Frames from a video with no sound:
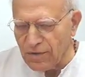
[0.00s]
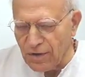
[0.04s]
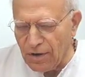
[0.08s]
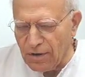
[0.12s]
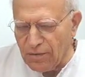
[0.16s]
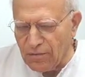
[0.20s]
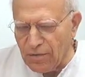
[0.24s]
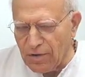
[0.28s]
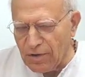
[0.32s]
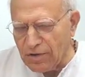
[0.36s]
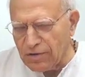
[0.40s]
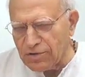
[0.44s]

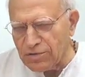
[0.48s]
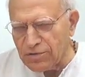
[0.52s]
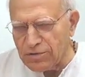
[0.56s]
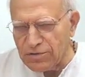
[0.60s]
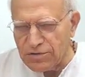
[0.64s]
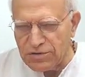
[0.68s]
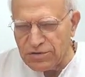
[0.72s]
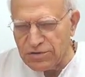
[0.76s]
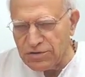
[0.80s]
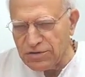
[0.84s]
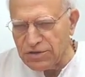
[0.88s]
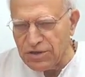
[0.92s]
I want to
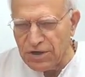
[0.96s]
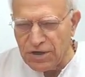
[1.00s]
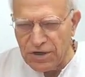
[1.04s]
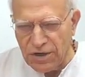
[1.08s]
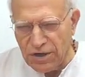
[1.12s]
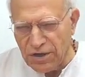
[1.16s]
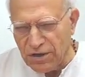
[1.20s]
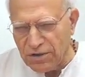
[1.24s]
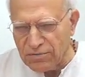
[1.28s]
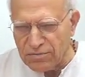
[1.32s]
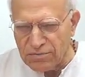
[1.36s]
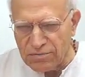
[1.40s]

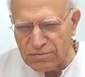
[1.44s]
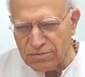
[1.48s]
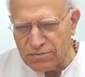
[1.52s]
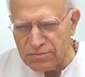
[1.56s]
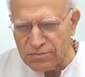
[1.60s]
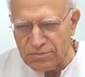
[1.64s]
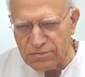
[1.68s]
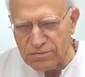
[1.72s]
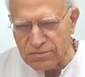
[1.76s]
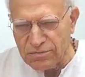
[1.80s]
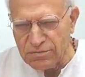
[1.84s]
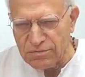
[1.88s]
stay.
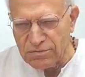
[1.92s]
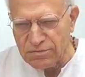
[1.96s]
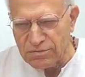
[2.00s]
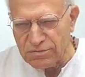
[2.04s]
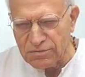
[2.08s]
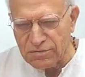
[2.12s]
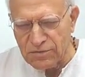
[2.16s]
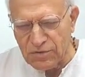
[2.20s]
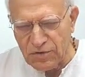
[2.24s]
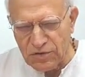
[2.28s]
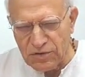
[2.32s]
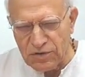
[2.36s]

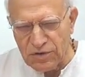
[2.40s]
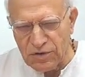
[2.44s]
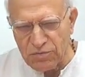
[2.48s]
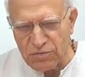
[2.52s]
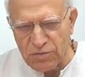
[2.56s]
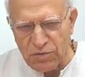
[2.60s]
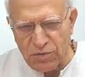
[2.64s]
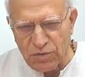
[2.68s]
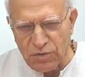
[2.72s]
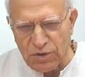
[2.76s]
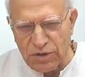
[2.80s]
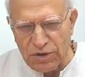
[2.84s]
This is
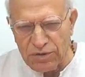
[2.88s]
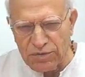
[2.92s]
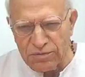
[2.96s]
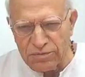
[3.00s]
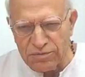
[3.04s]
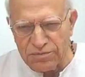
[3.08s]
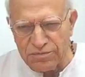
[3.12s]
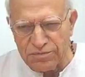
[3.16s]
number one.